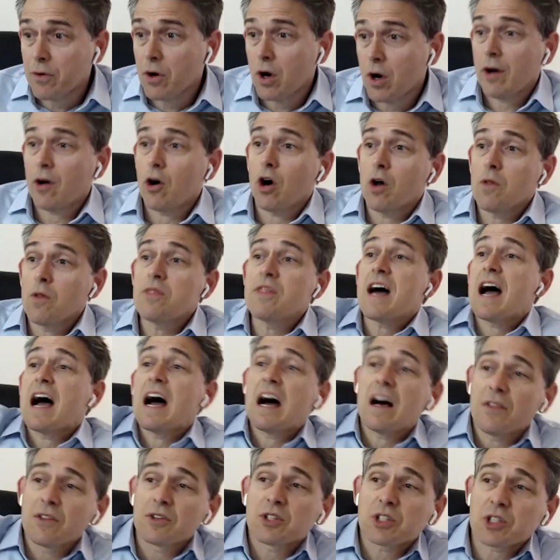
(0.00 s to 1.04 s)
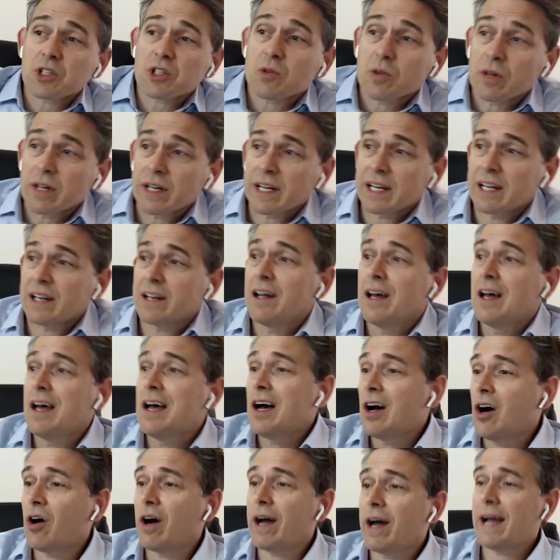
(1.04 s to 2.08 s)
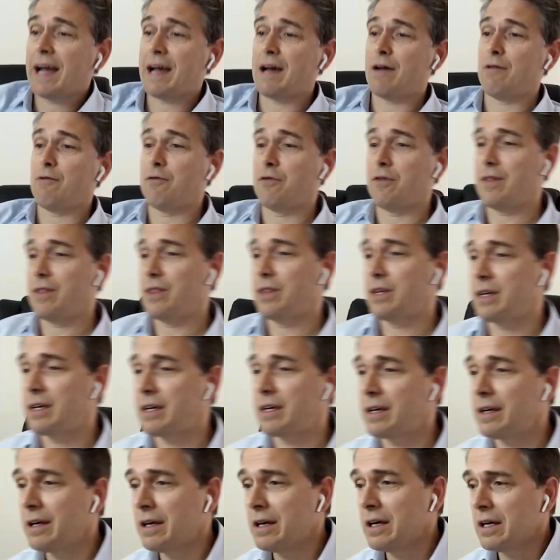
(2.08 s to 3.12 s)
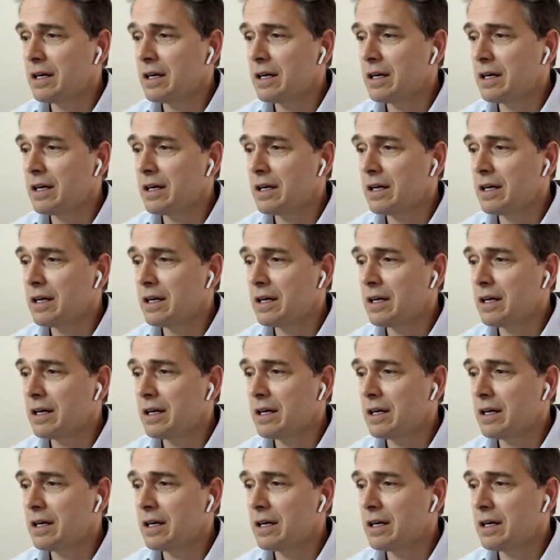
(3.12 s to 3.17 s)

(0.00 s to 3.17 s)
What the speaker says: On the other screen, I have the